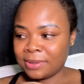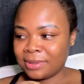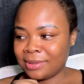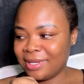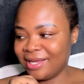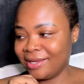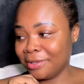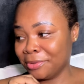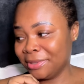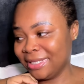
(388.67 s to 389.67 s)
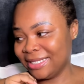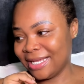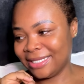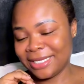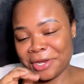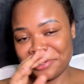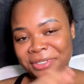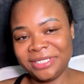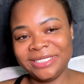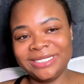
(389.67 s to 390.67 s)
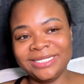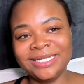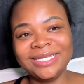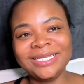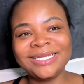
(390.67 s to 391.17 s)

so I want to start arranging.